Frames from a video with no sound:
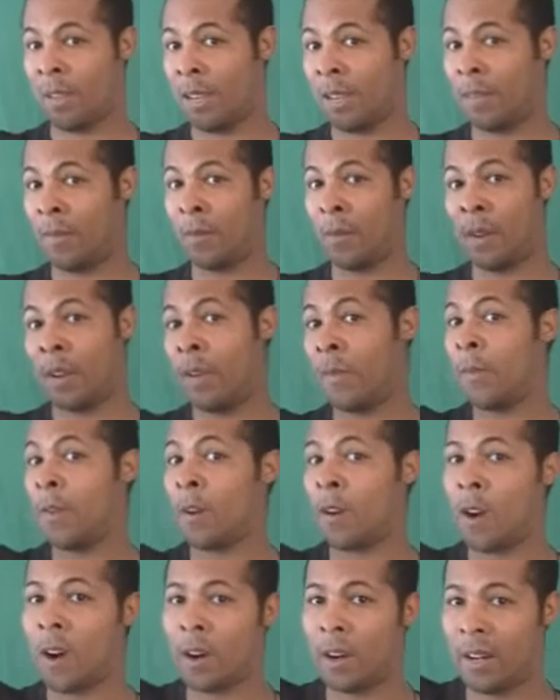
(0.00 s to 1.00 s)
If
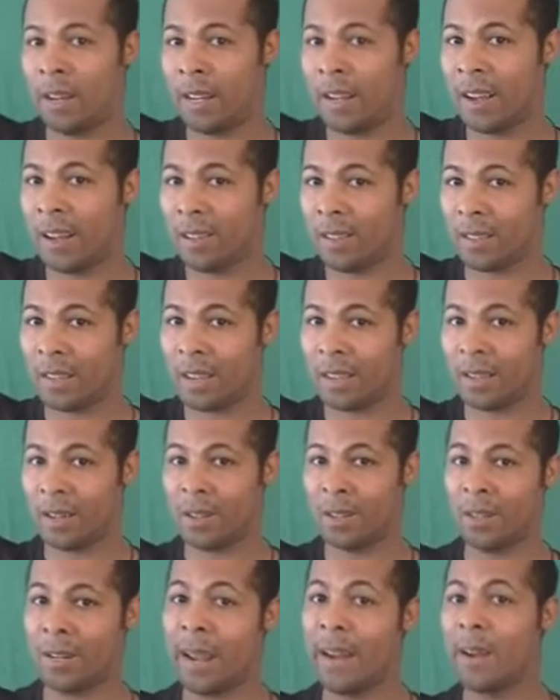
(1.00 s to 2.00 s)
there are any aliens out there,
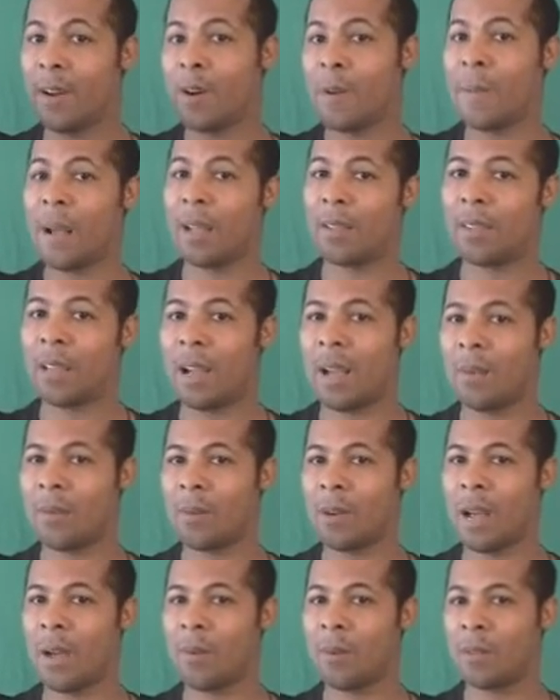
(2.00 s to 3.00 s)
do they know about time
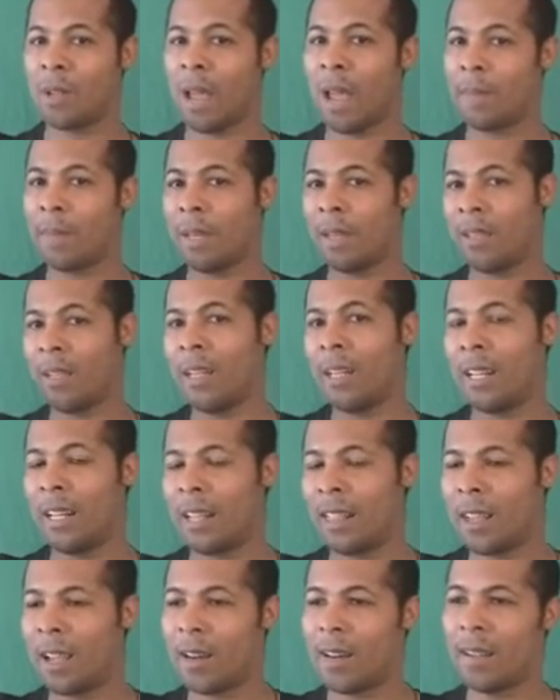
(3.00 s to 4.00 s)
travel? Have they did
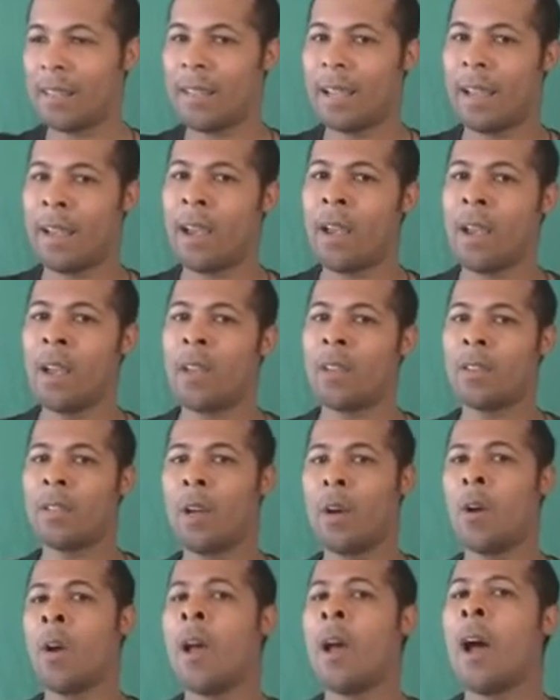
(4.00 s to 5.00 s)
anything like that?
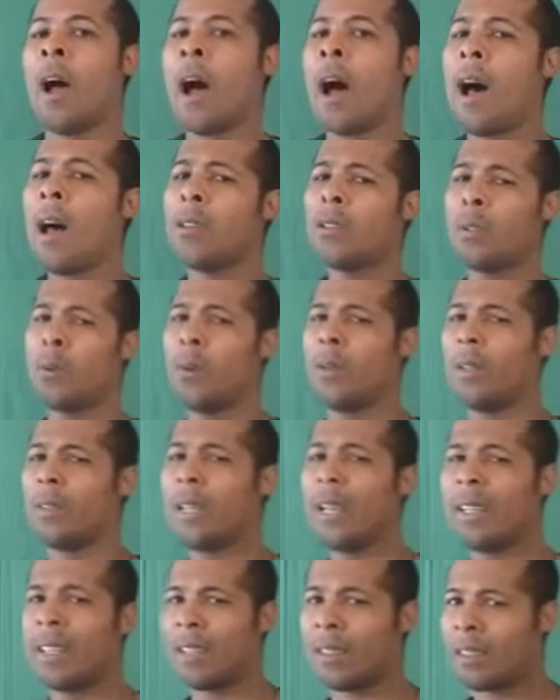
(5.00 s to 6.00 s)
So I also want to
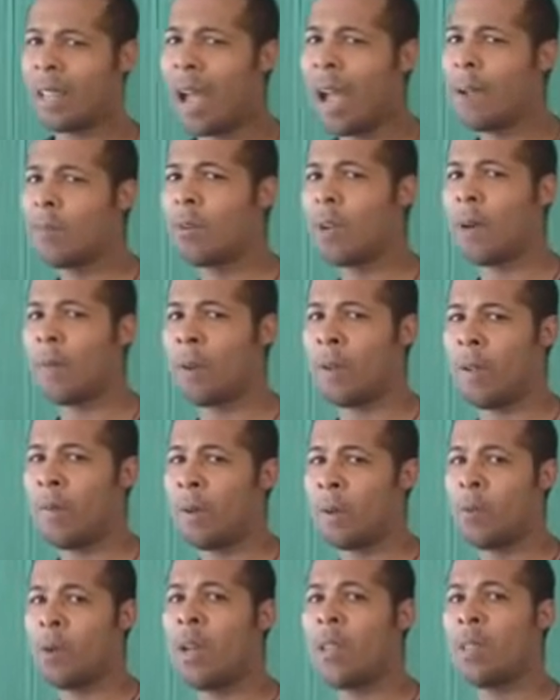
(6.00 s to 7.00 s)
say that time travel, if
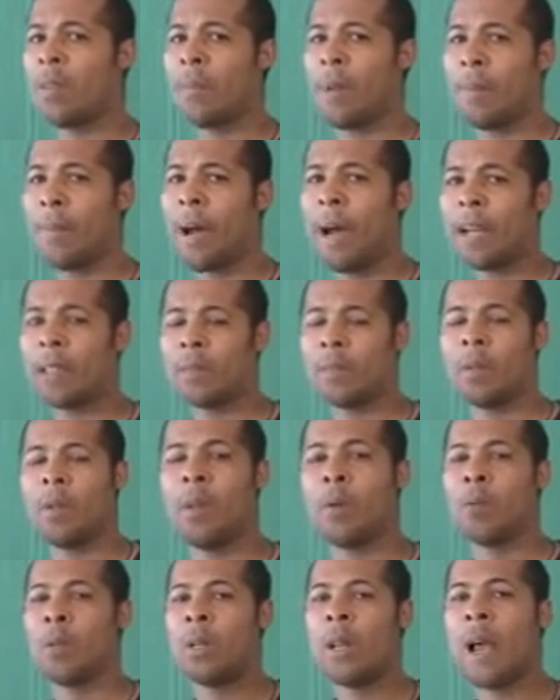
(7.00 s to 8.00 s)
it was to be possible,
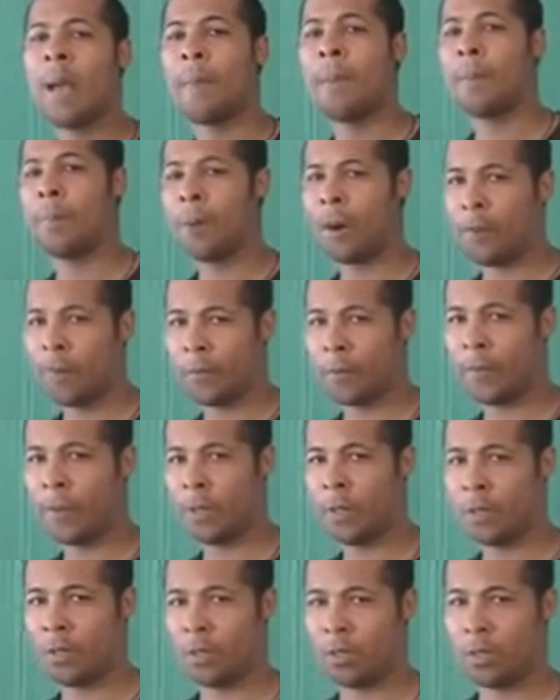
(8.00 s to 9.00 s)
it would not be perfect
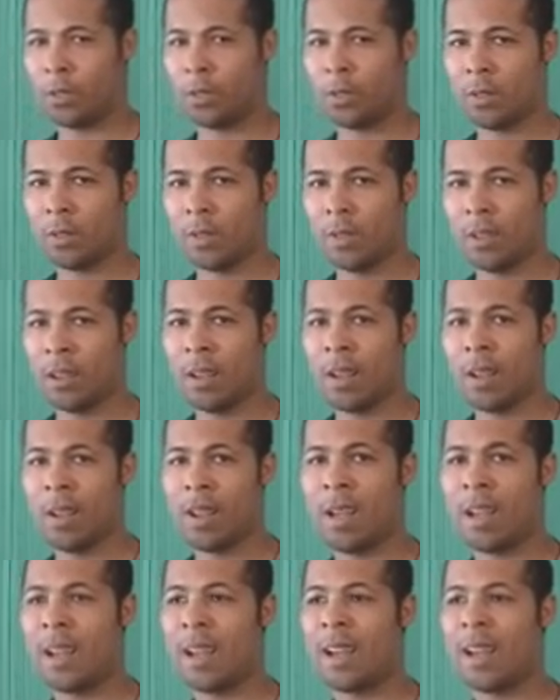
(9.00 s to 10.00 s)
features
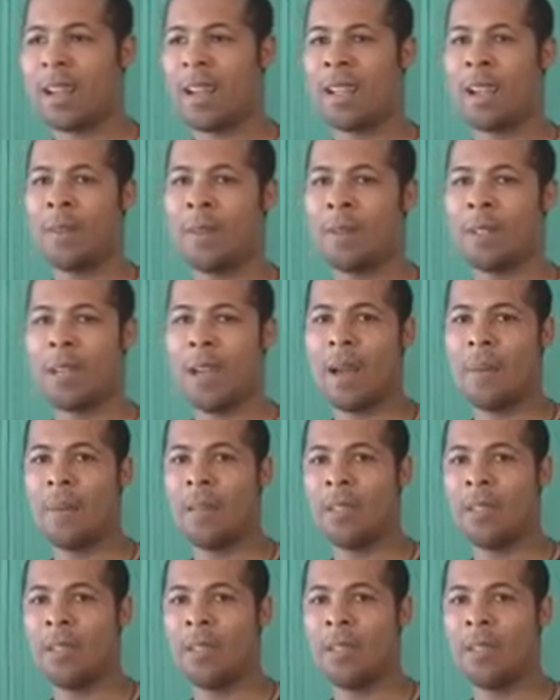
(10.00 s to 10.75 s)
every time.